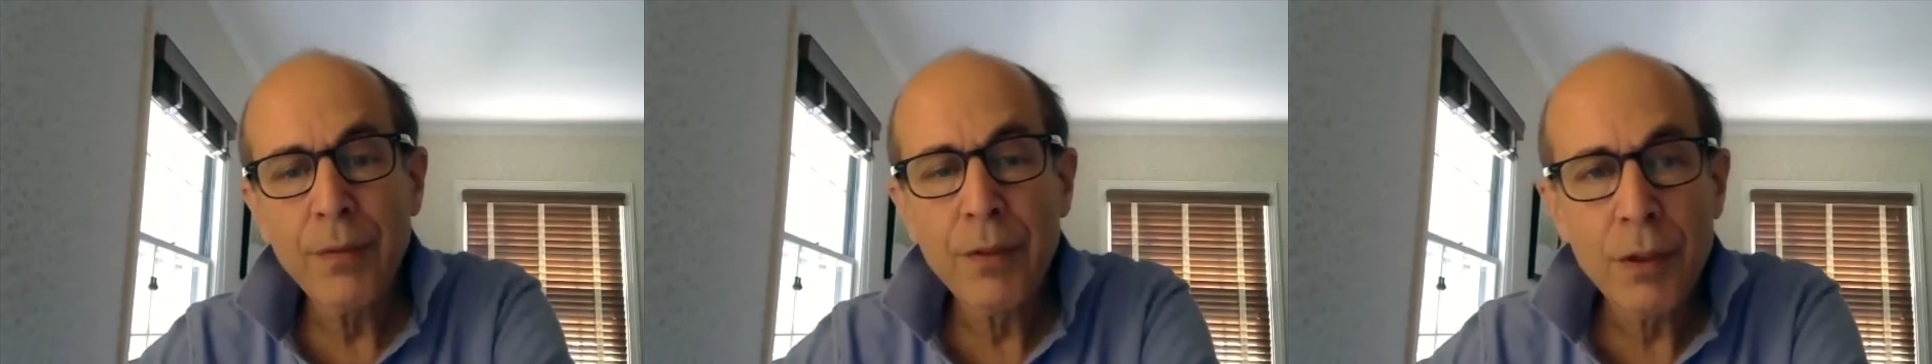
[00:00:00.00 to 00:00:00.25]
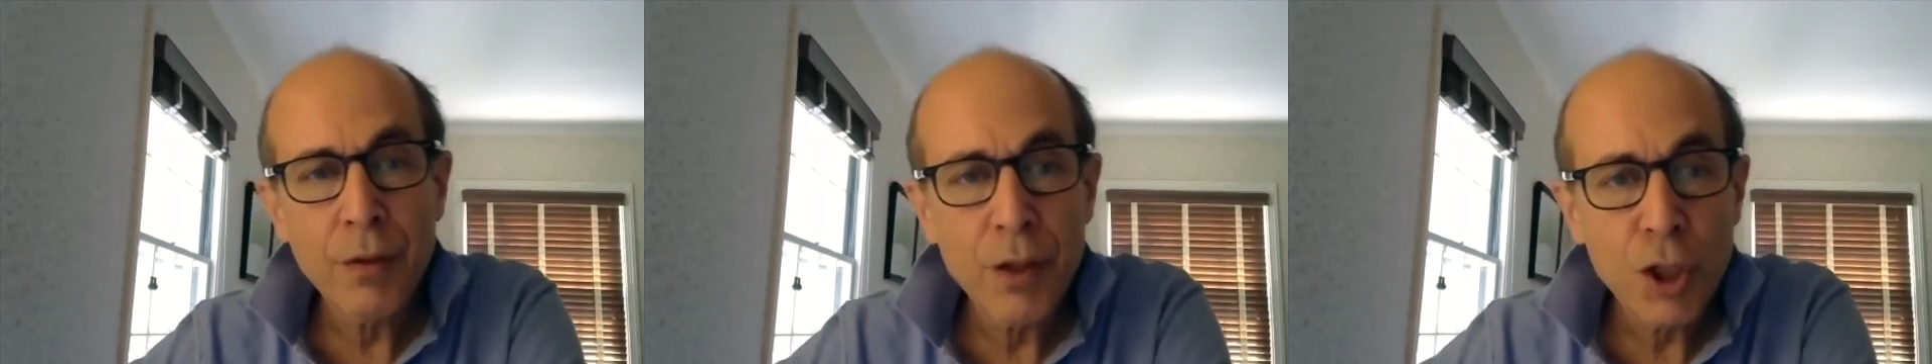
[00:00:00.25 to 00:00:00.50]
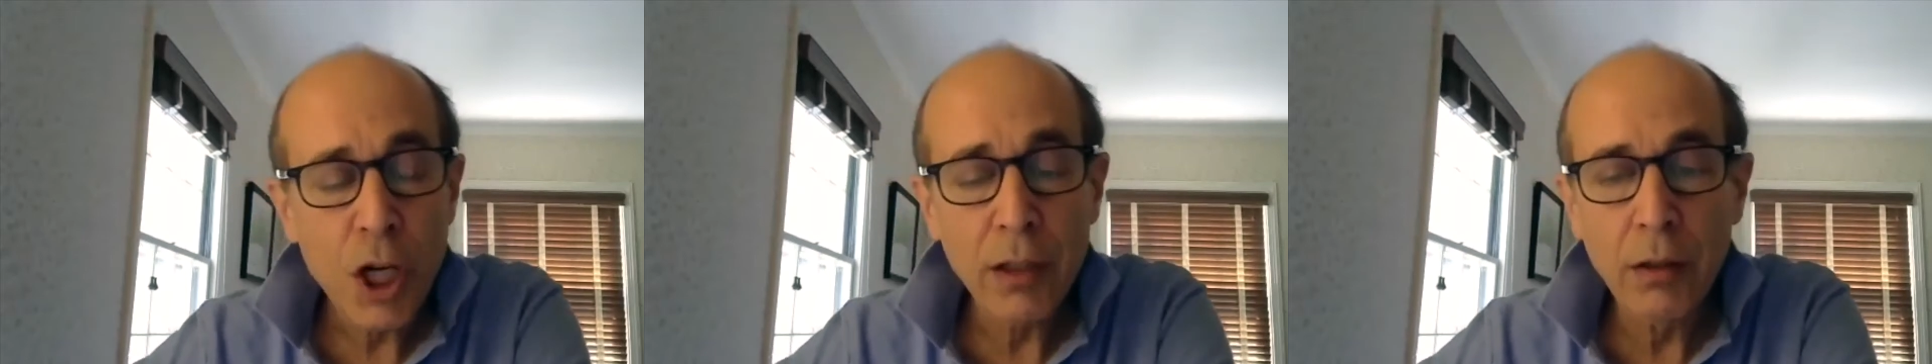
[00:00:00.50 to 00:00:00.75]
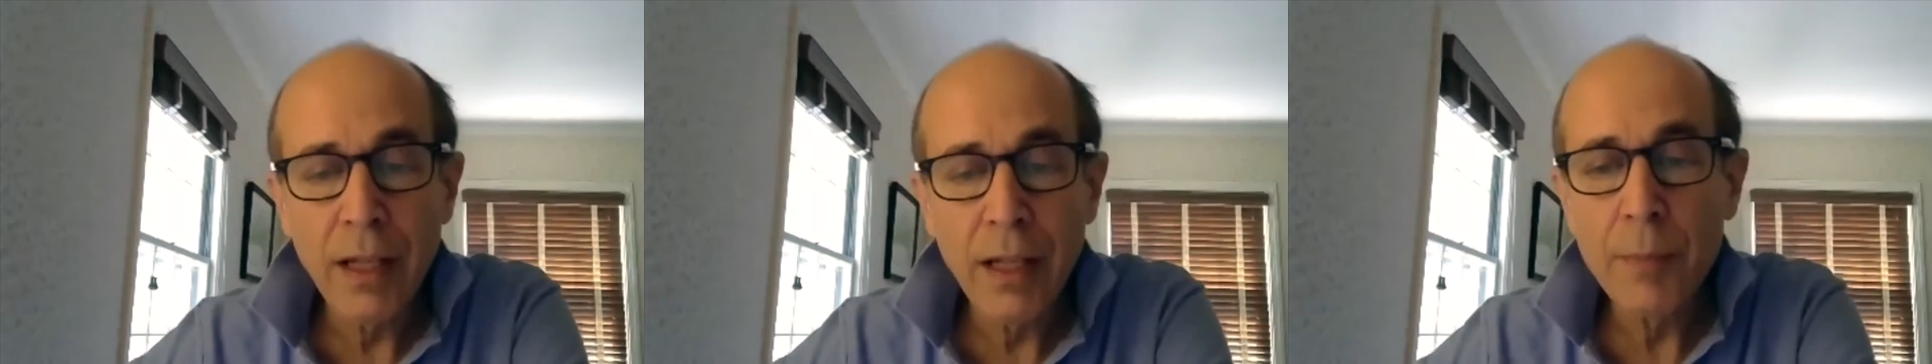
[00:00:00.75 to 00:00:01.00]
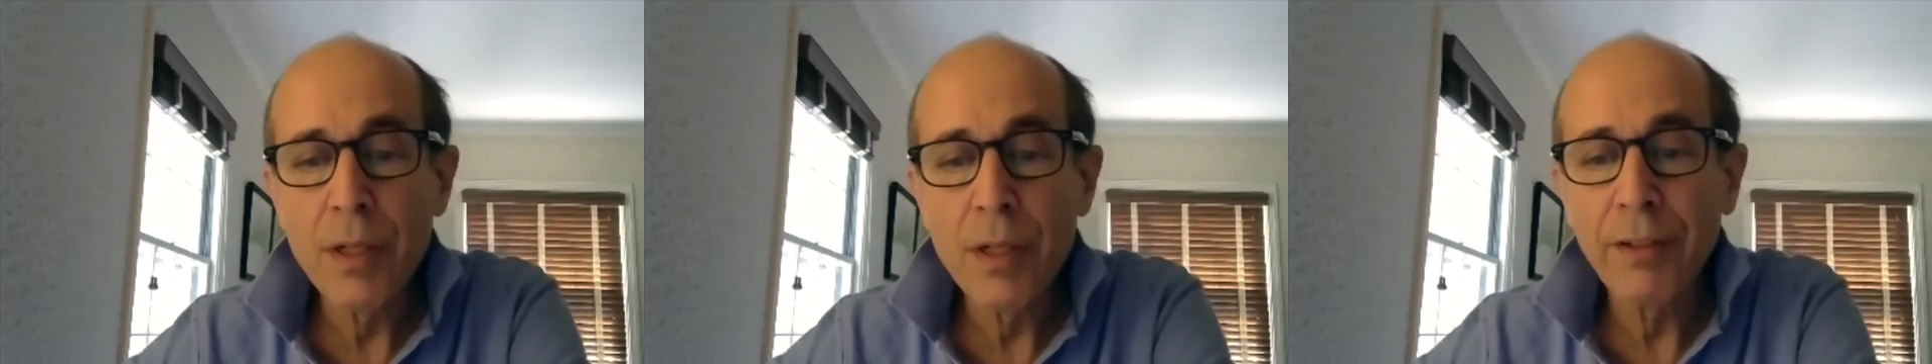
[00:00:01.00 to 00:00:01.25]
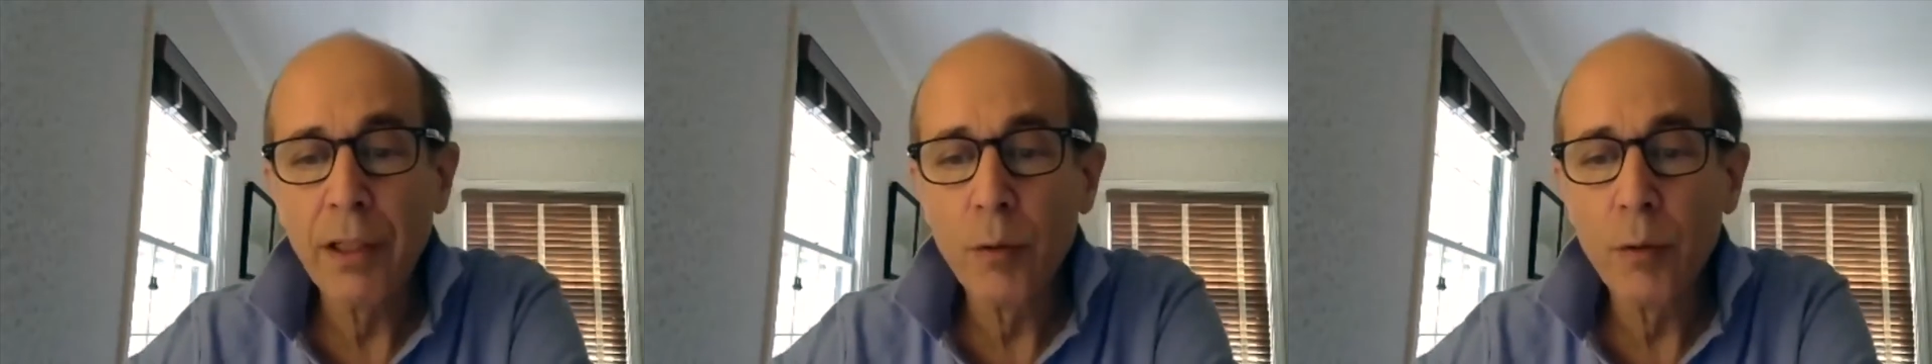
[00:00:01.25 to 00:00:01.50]
Child labor
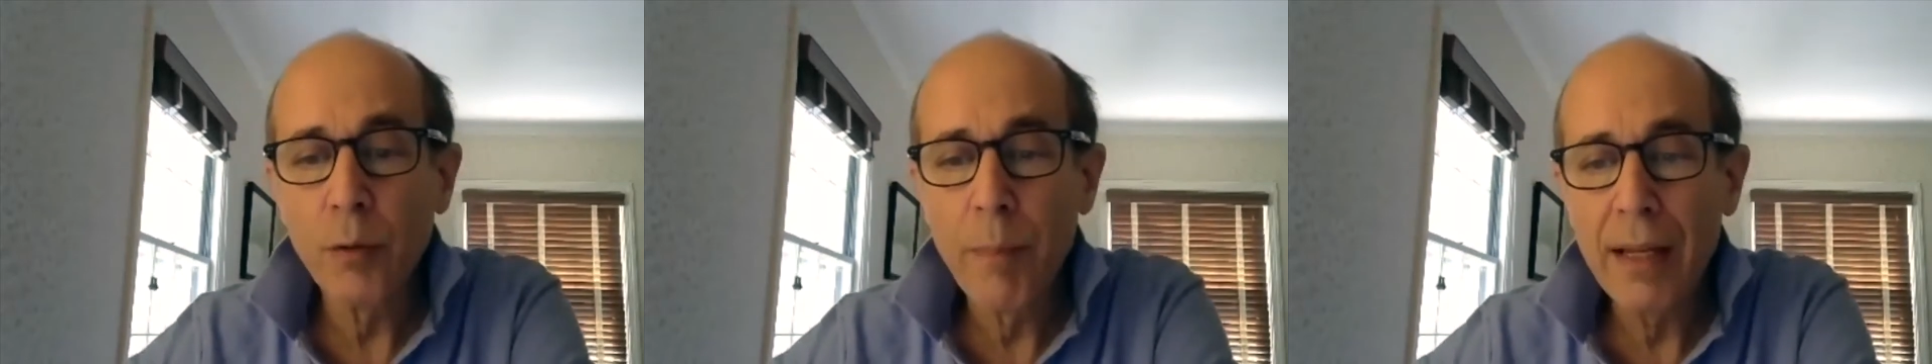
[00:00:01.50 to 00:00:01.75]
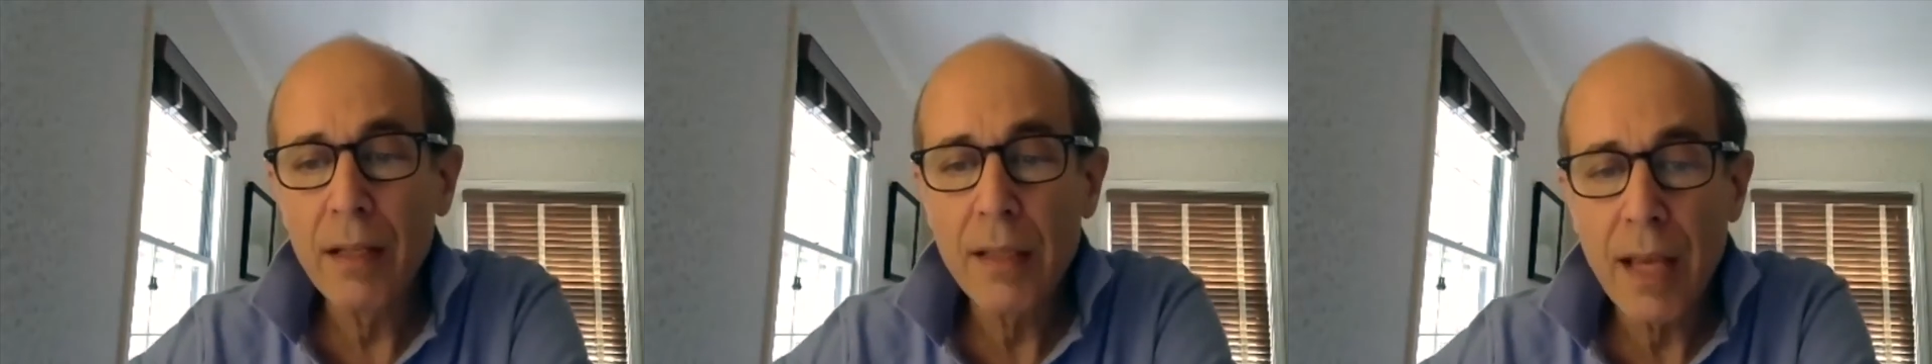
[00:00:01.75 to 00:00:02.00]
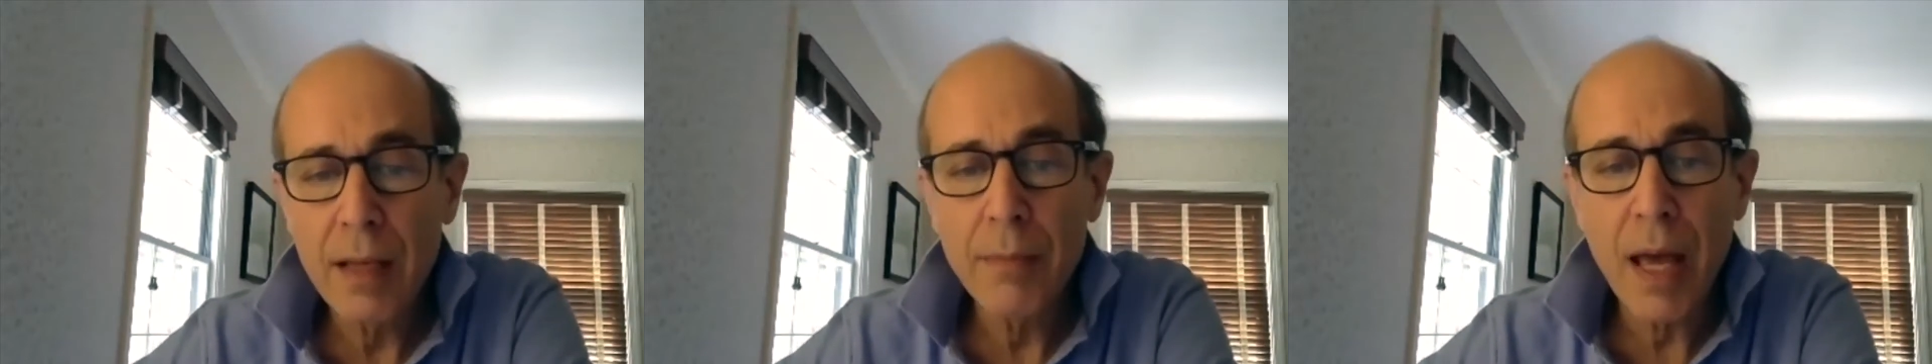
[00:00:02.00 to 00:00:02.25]
definitely remains a